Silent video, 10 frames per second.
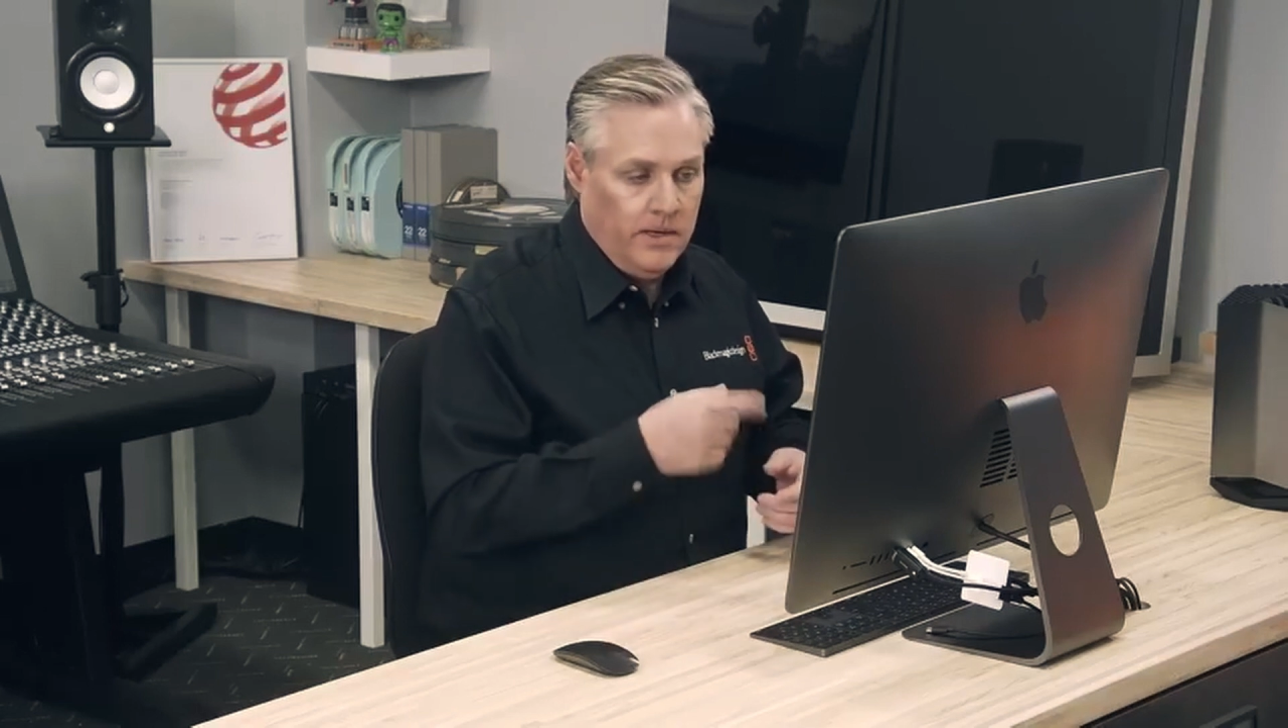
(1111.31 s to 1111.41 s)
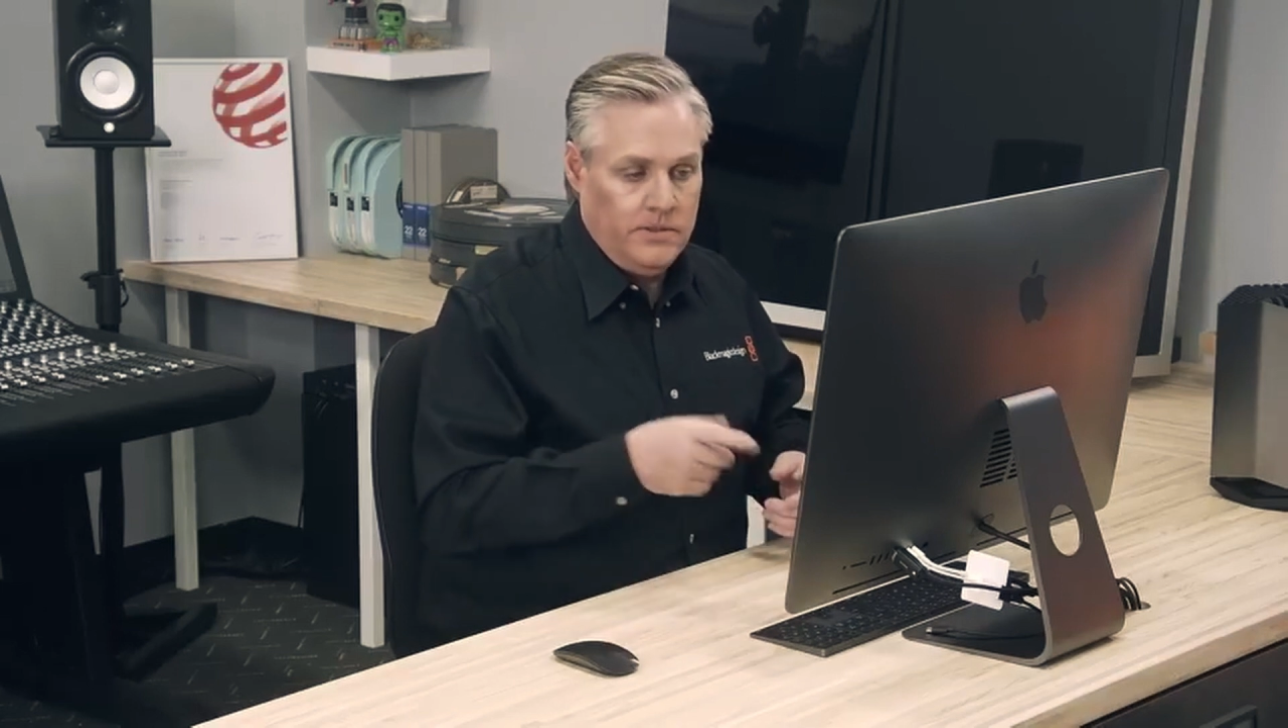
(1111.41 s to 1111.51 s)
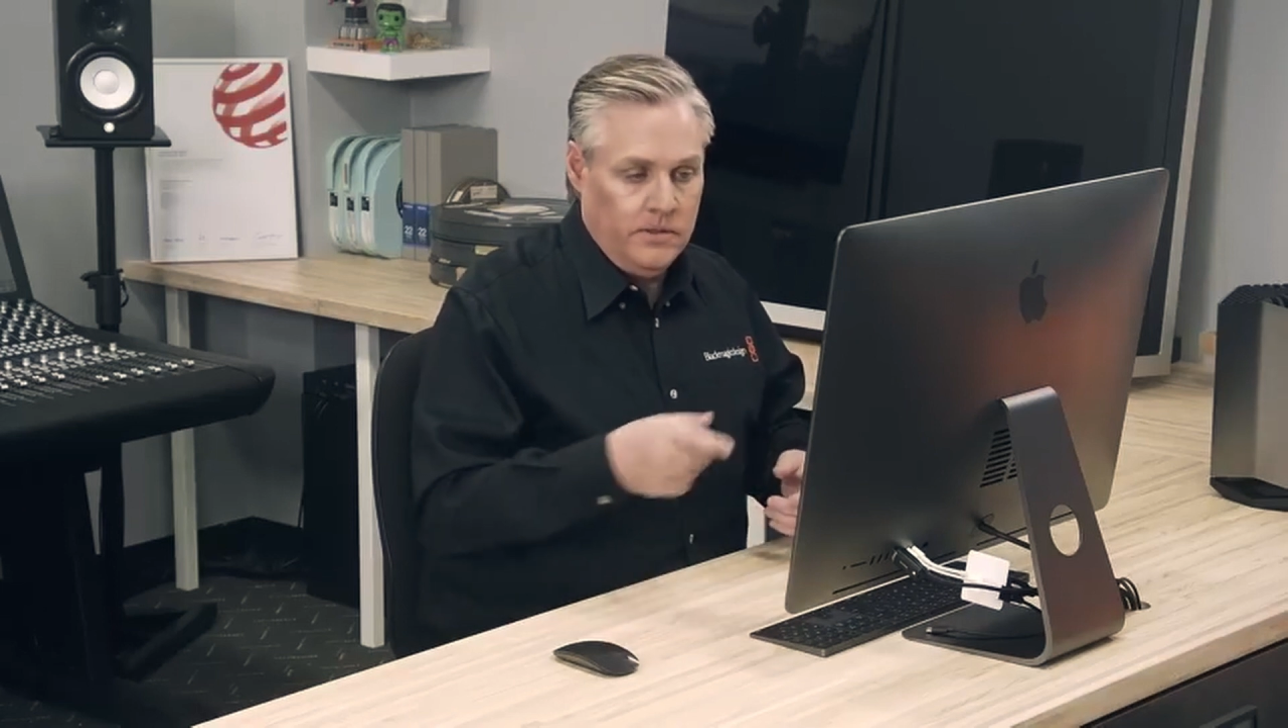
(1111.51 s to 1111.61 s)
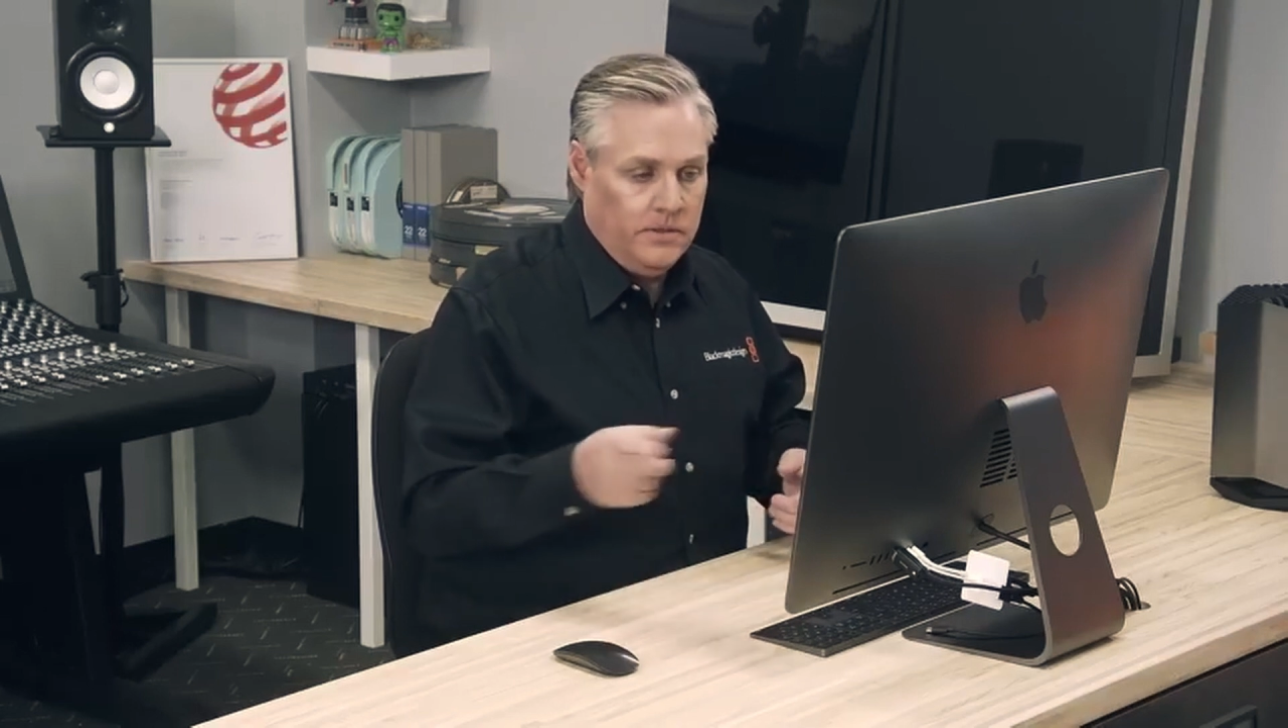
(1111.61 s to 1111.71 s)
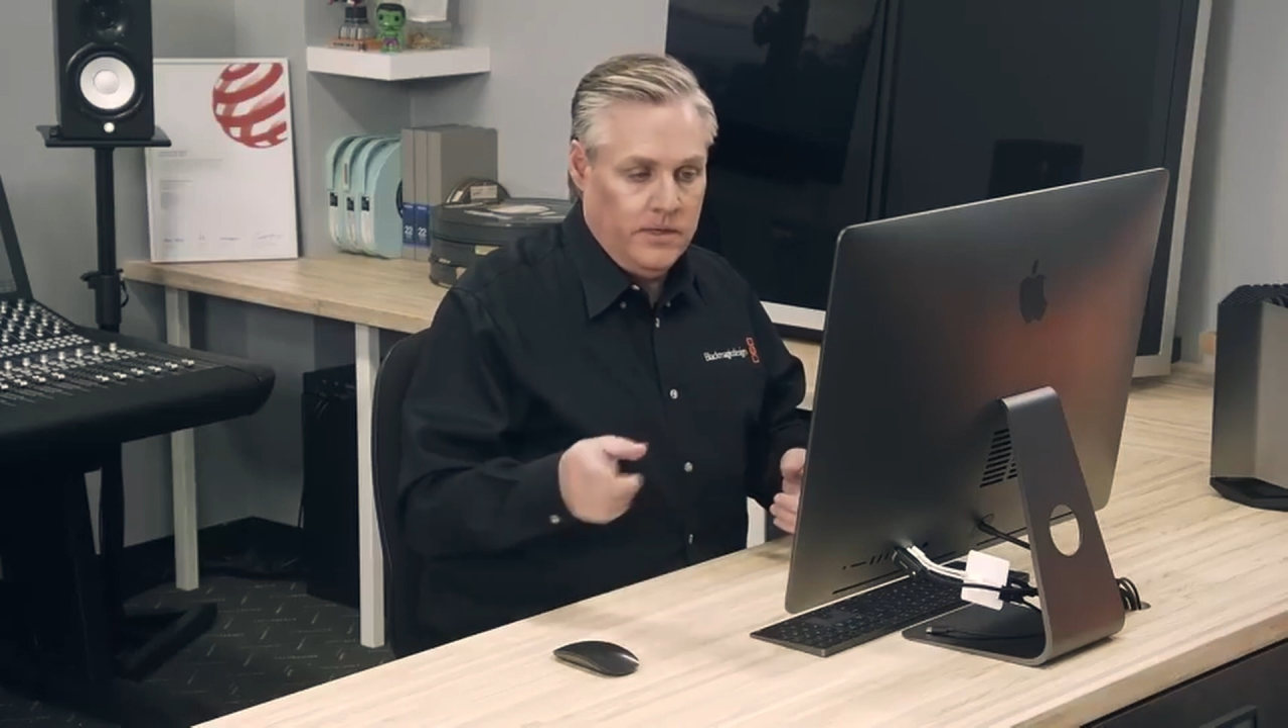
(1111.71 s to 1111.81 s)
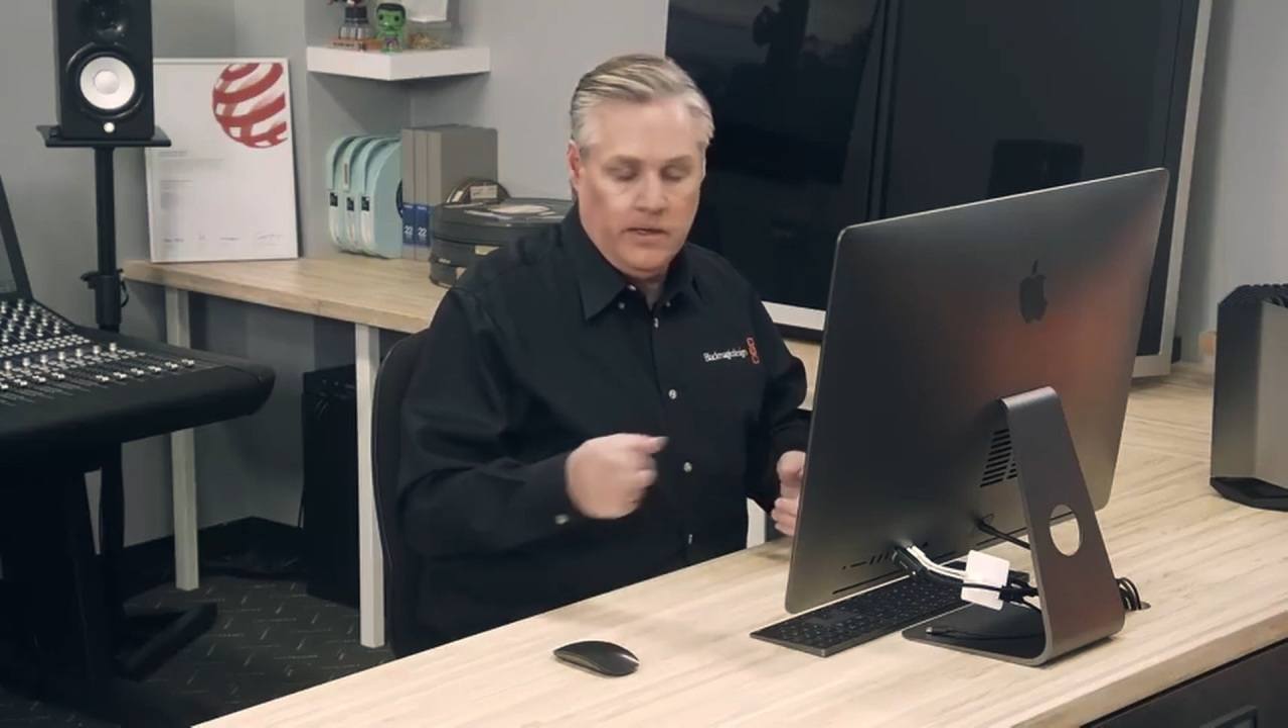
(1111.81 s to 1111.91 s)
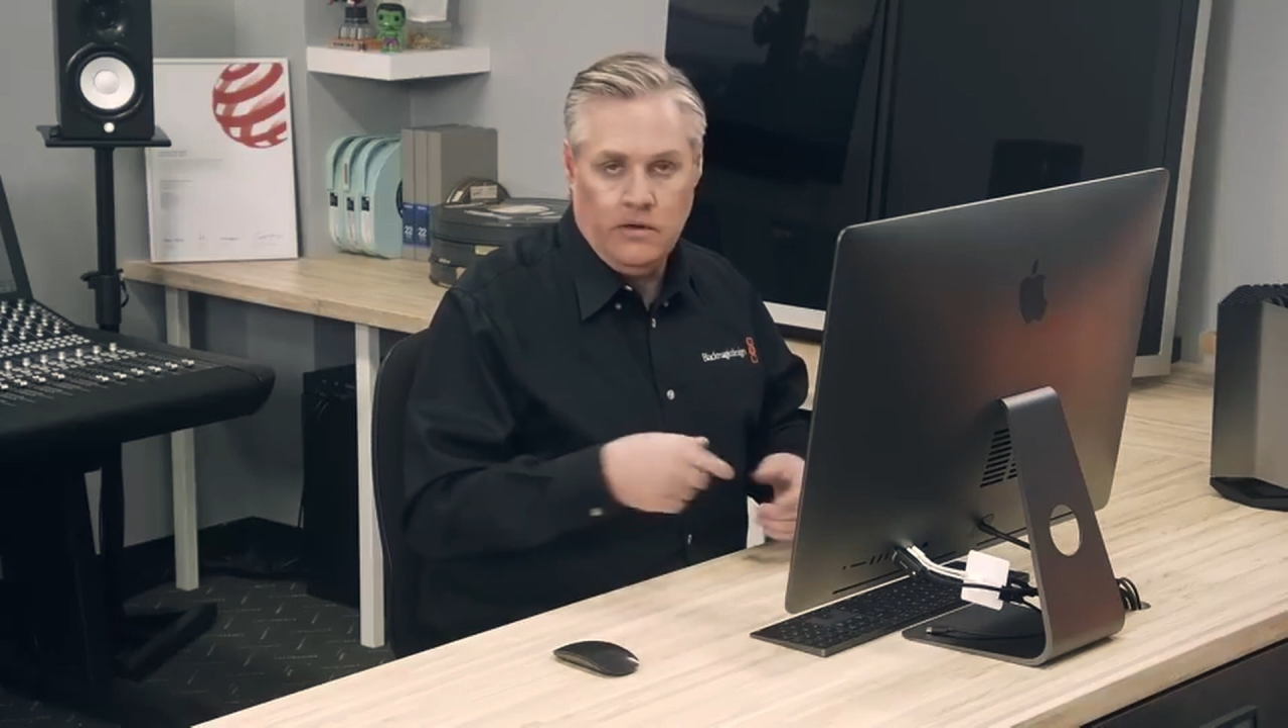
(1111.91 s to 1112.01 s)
basically just get